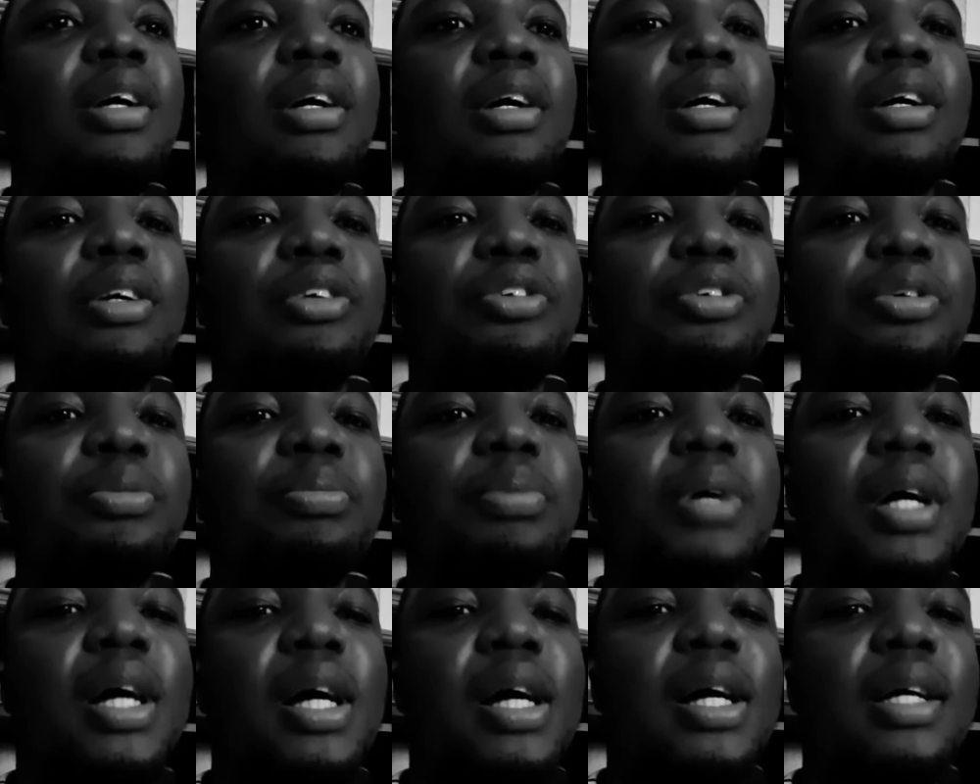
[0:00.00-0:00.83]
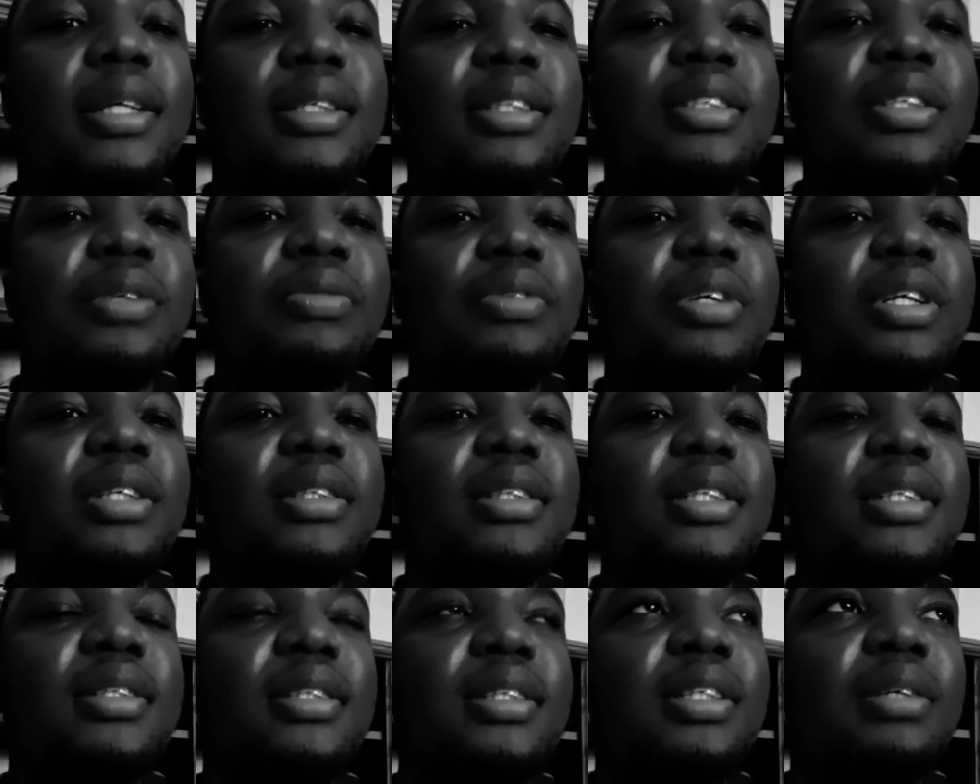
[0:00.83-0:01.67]
A trooper asked, "Serious
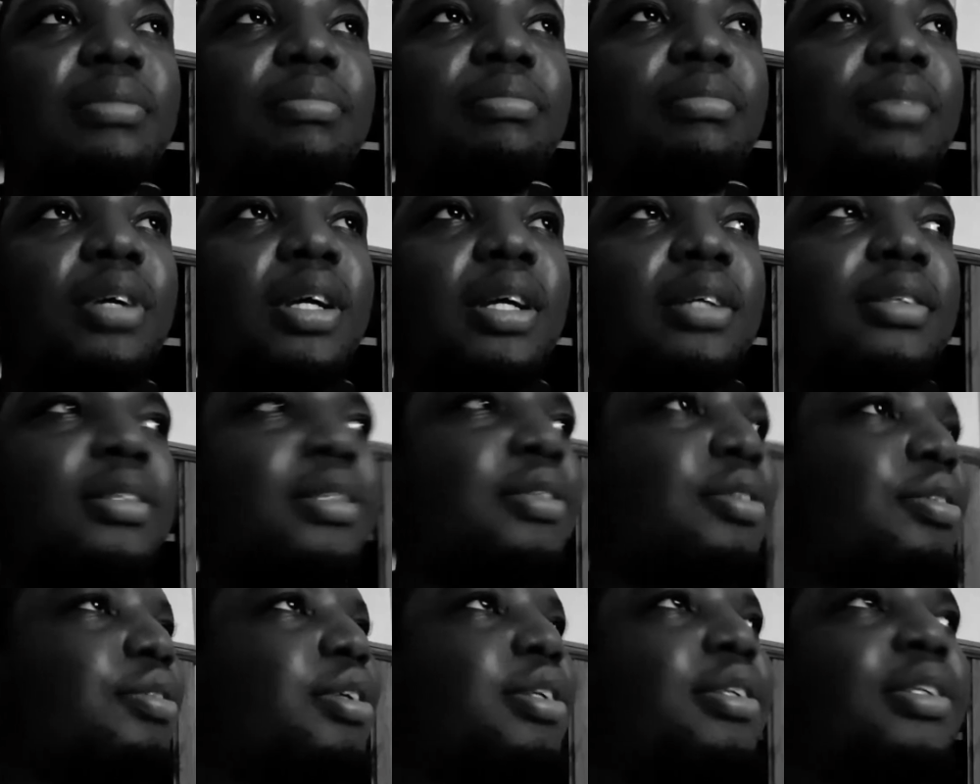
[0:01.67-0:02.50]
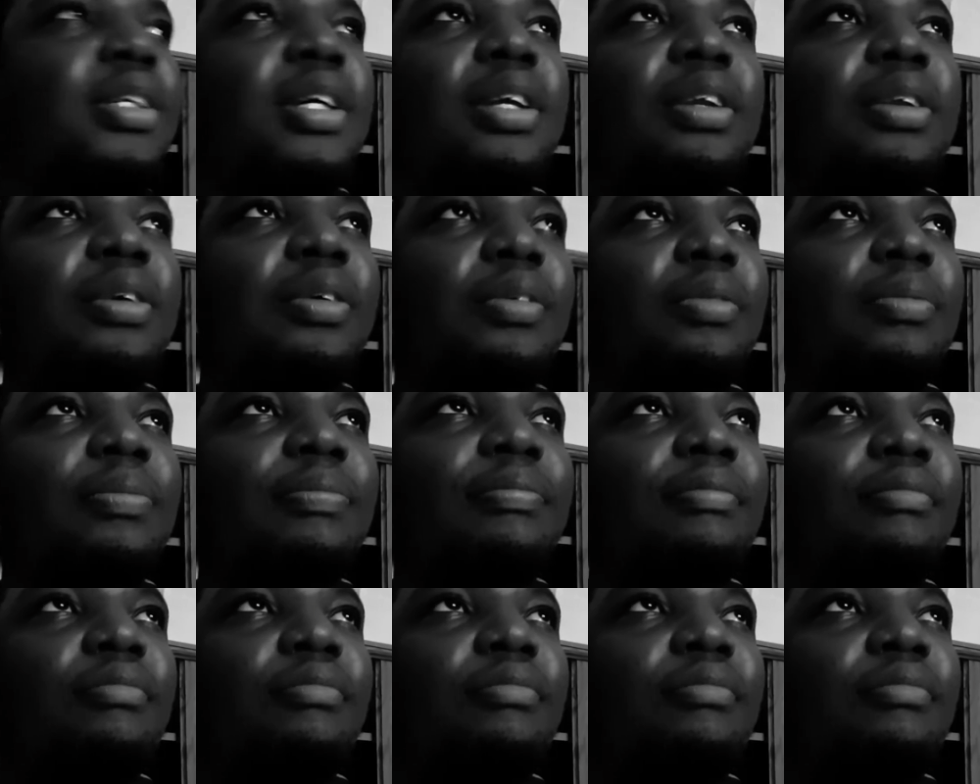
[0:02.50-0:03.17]
system?" And Suzuki said no.